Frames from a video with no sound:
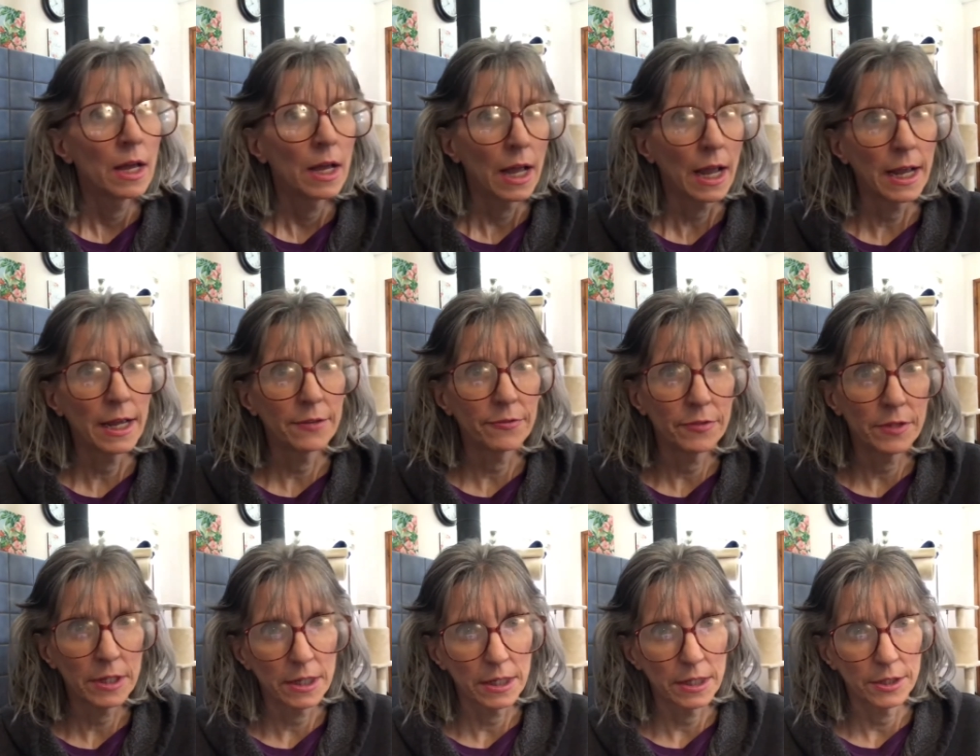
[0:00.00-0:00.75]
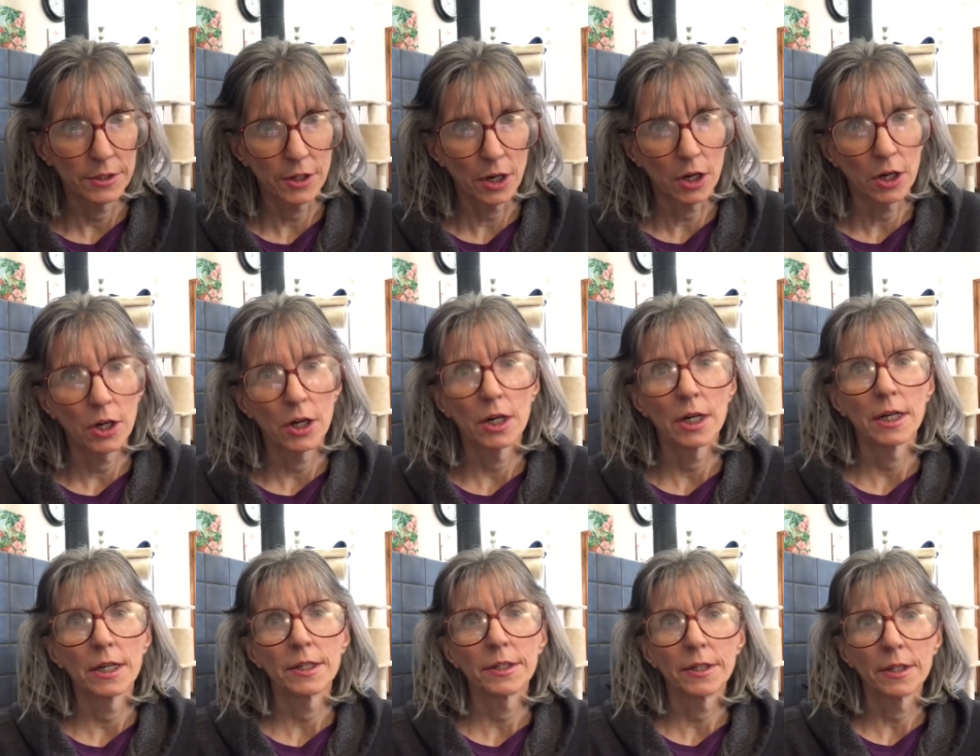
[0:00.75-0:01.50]
And then
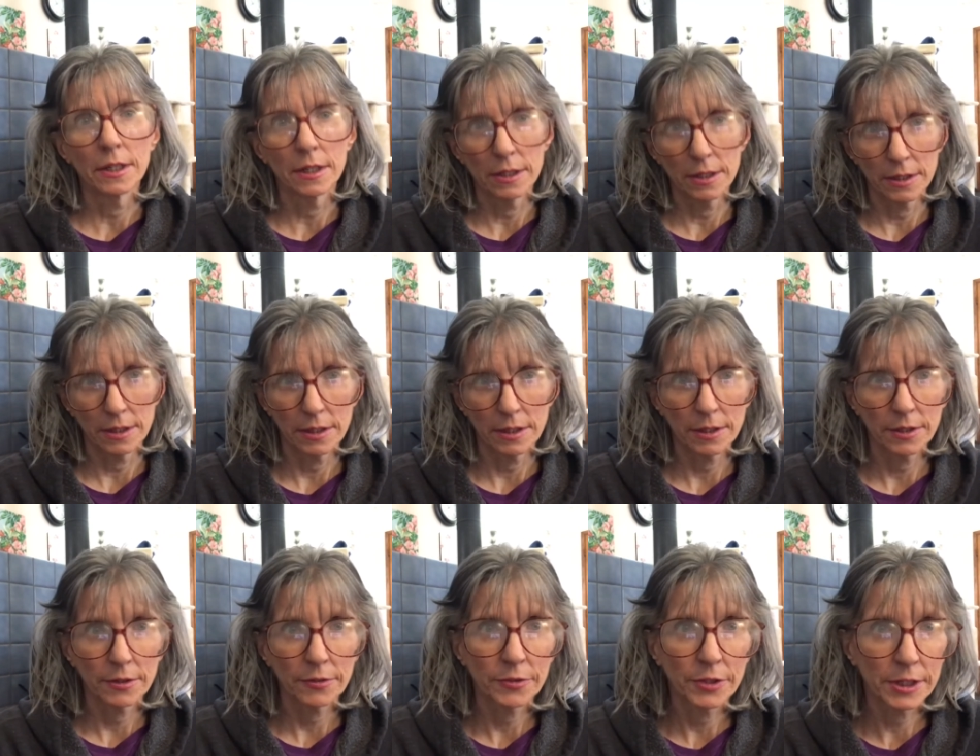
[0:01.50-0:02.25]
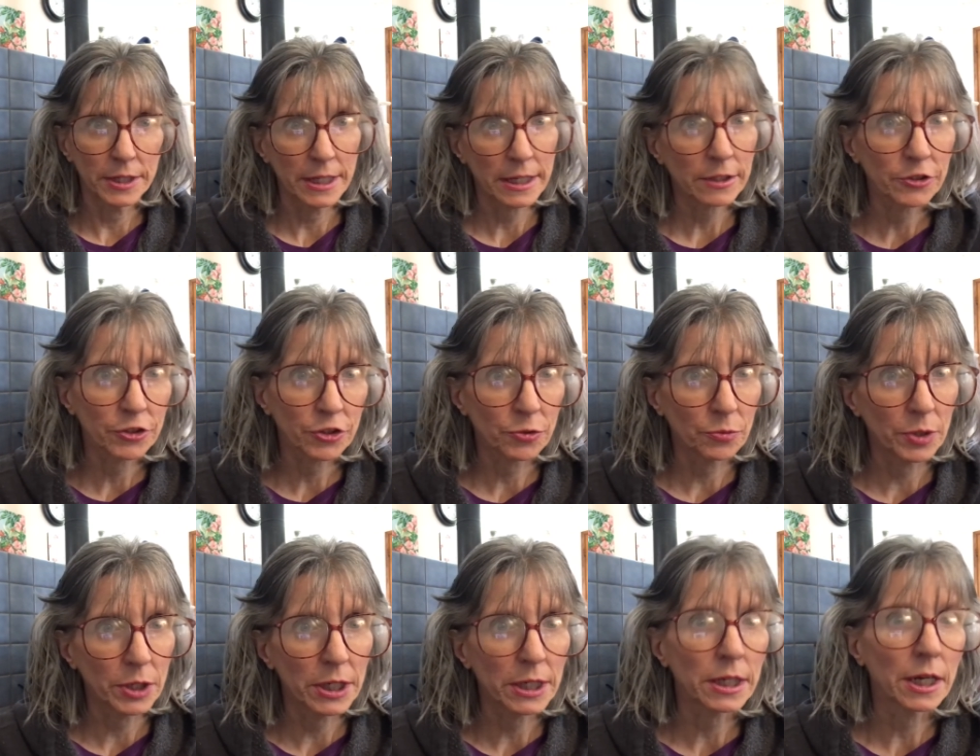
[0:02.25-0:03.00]
on the next
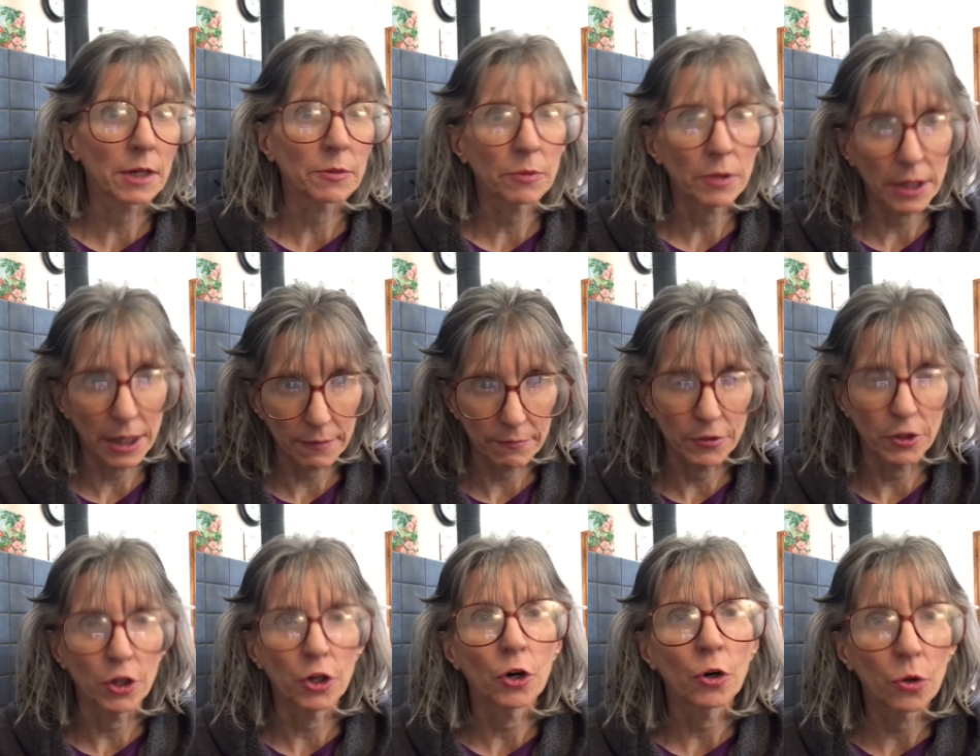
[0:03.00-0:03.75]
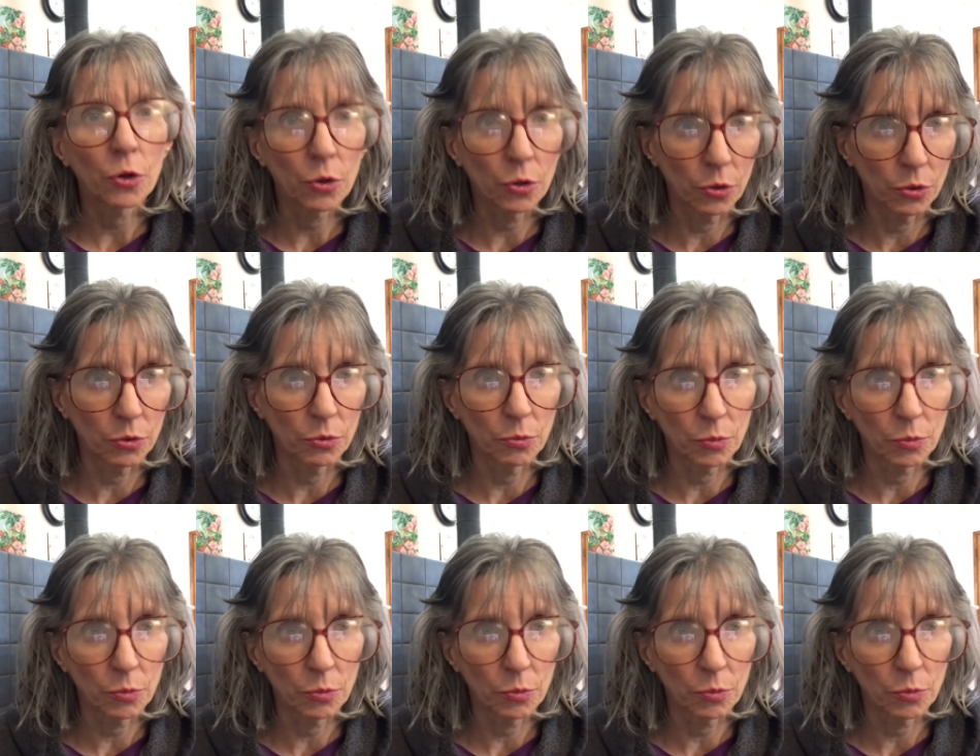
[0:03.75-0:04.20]
week I will have the whole